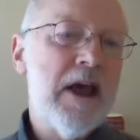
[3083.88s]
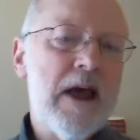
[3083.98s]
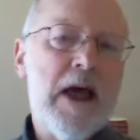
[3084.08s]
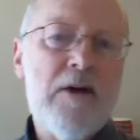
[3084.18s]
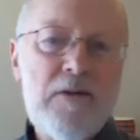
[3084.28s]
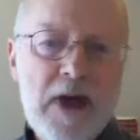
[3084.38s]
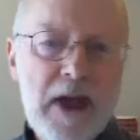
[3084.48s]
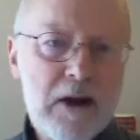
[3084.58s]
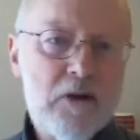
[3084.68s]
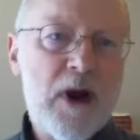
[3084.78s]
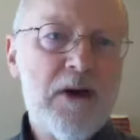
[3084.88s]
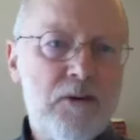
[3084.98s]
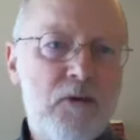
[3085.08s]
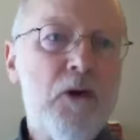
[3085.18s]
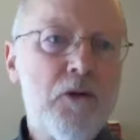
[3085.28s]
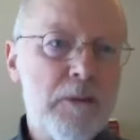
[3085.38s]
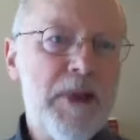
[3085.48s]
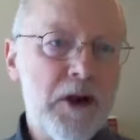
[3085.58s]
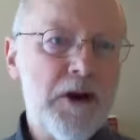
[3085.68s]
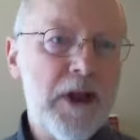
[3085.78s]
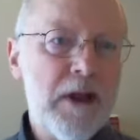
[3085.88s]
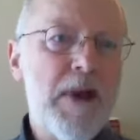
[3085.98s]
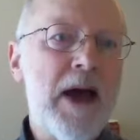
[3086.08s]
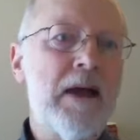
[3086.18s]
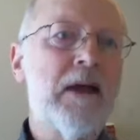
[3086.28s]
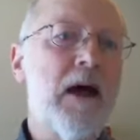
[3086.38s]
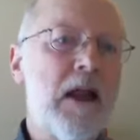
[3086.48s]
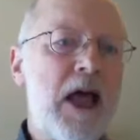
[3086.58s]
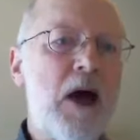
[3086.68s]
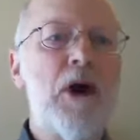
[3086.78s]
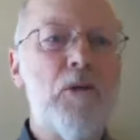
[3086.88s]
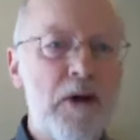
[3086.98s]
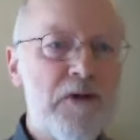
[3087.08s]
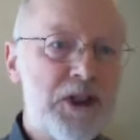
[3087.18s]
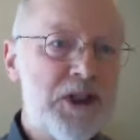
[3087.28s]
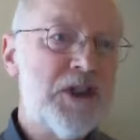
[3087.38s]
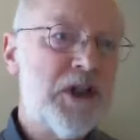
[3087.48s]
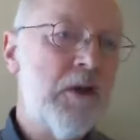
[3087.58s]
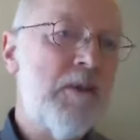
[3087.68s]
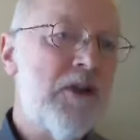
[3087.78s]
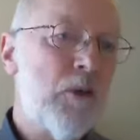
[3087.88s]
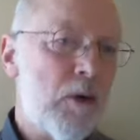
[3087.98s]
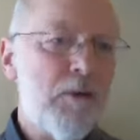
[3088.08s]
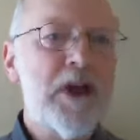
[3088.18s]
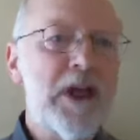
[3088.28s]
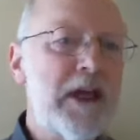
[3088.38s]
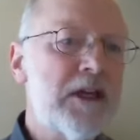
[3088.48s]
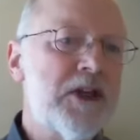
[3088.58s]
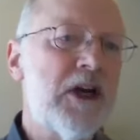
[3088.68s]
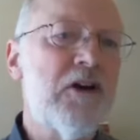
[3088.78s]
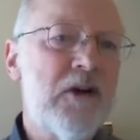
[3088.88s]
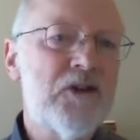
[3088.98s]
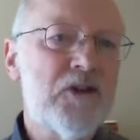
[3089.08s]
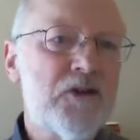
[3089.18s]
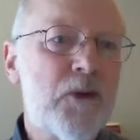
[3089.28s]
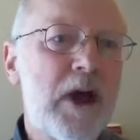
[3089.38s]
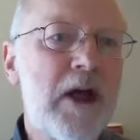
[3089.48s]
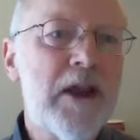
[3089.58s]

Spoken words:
have a great vulnerability by allowing refugees to come in, that we're bringing in terrorists as well.